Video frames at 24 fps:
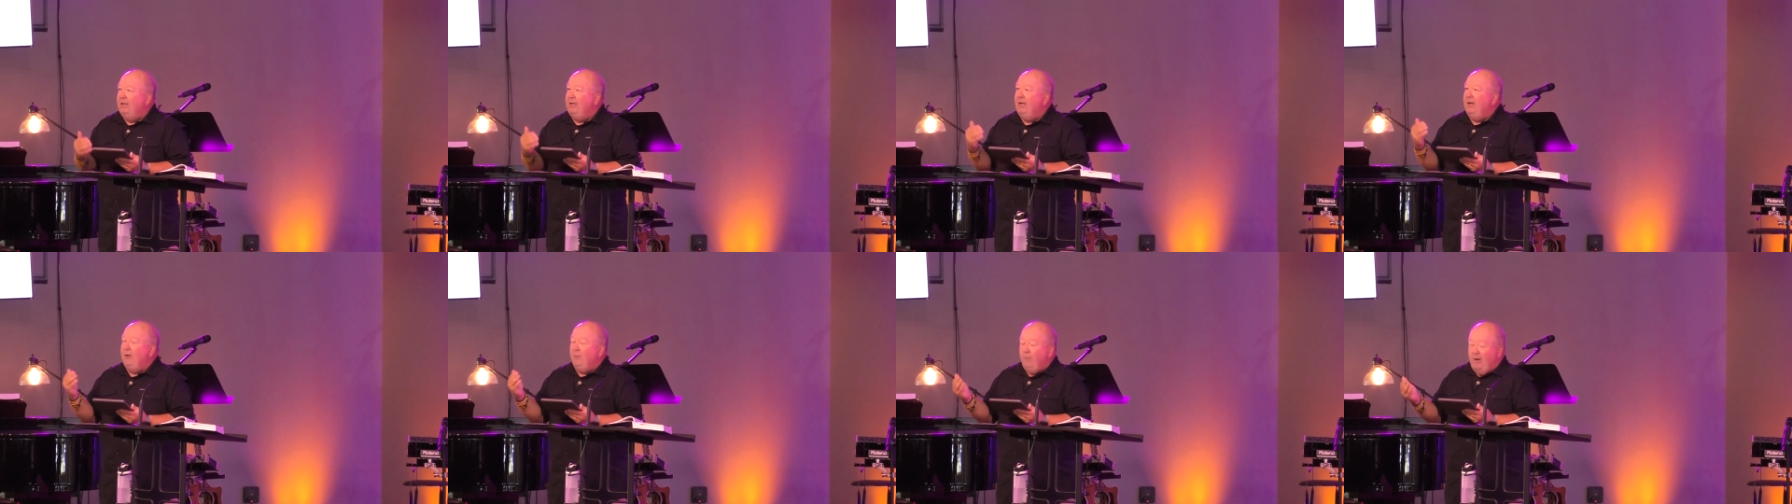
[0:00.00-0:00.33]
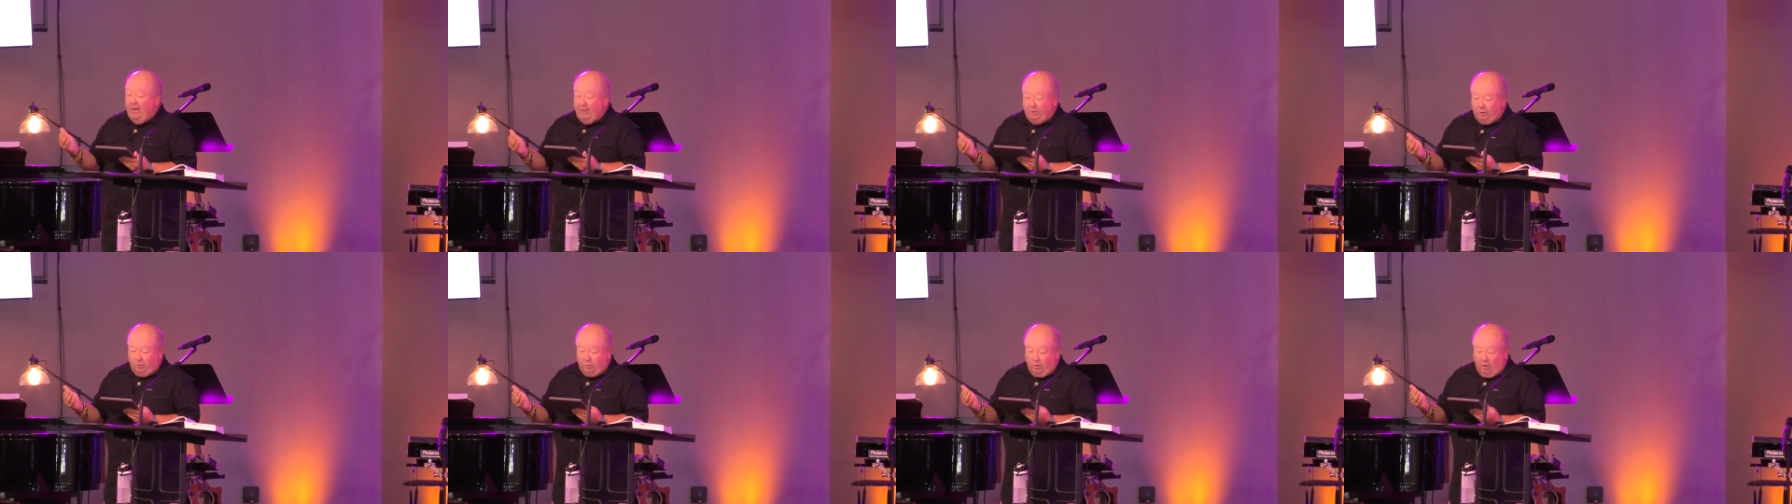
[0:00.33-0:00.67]
in a
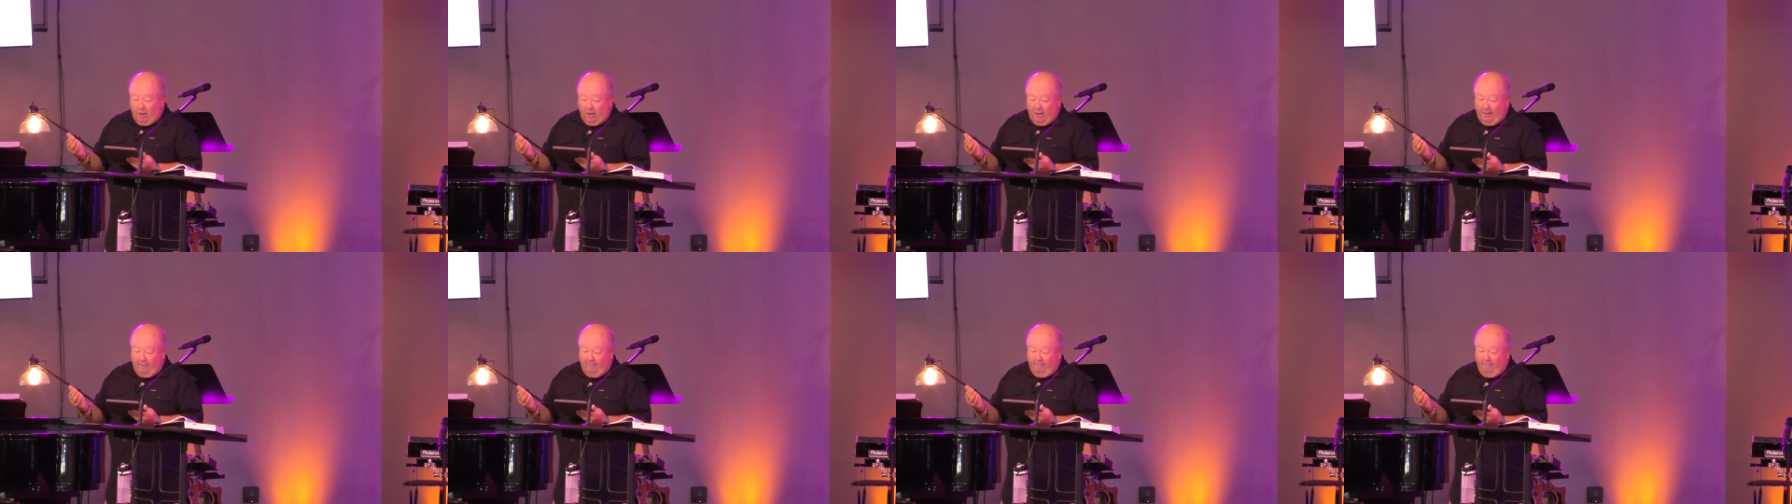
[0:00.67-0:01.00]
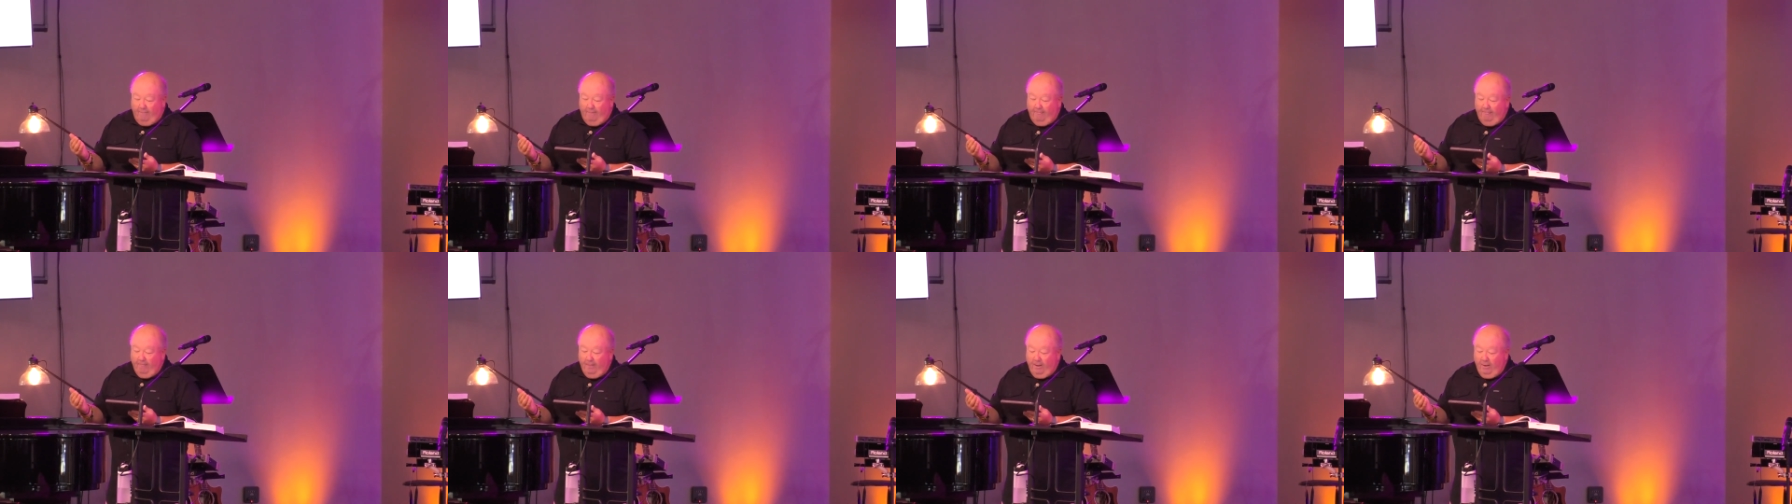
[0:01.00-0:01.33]
restaurant,
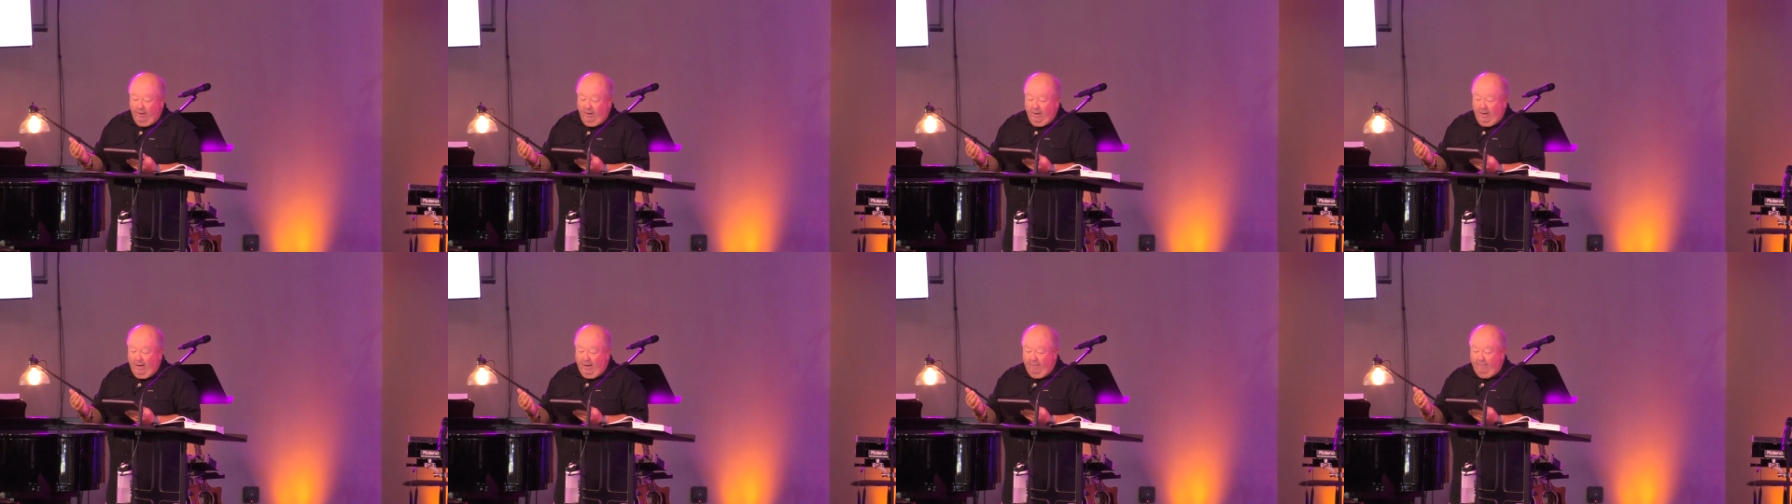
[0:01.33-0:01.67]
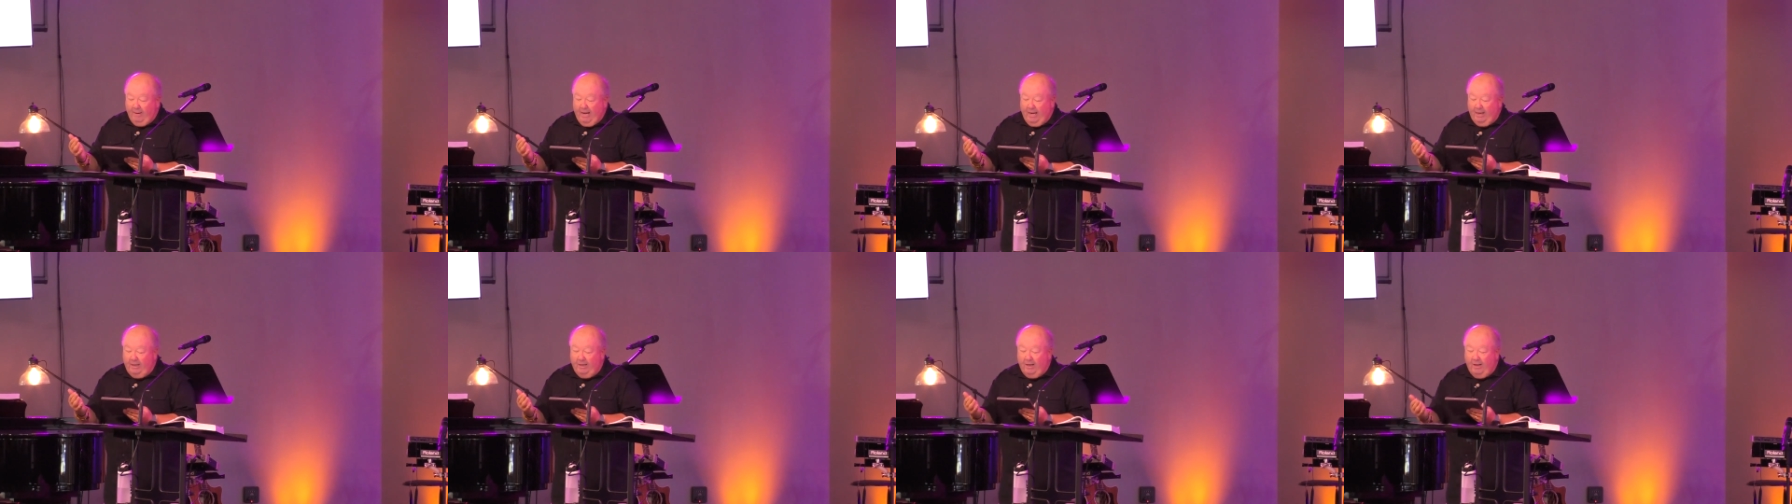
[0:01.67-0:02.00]
and a
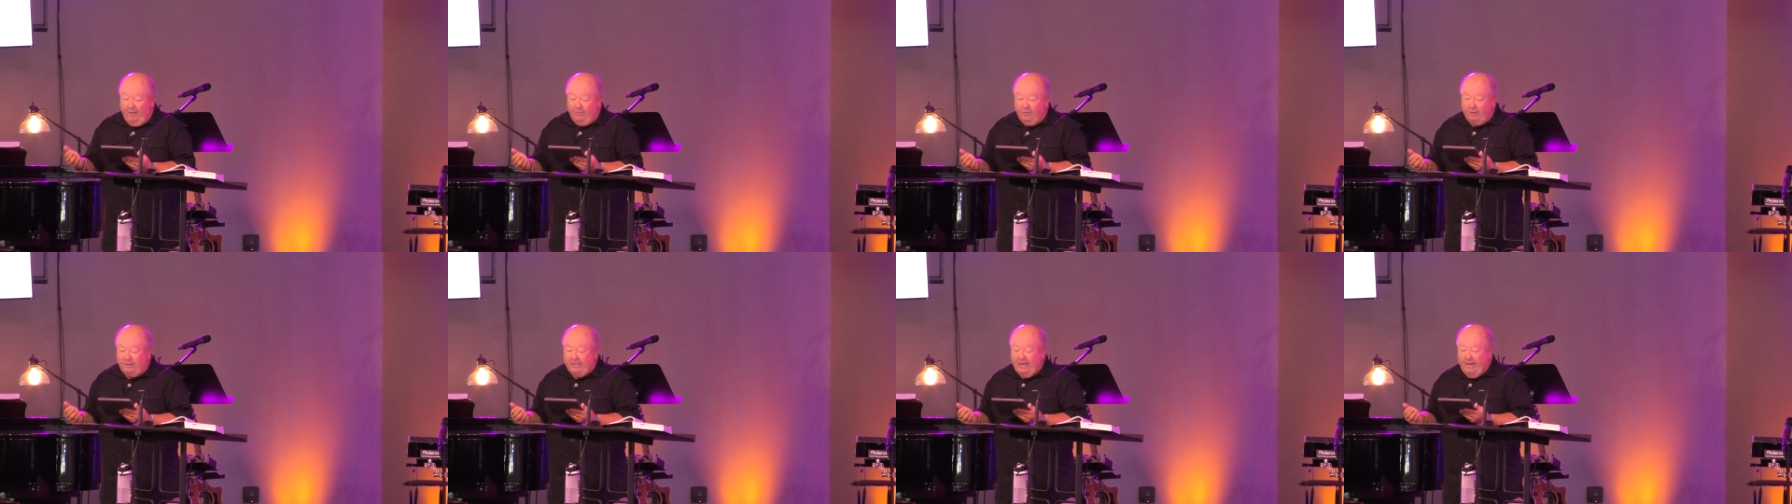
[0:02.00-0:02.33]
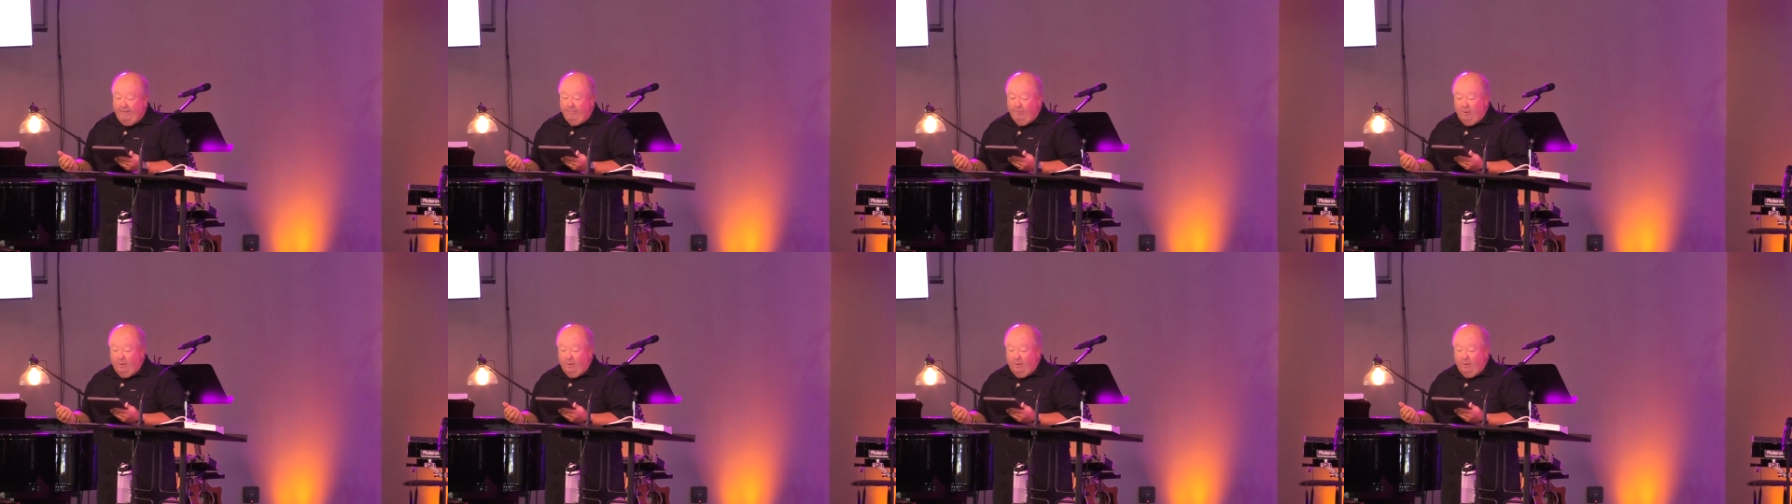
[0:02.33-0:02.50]
man at another table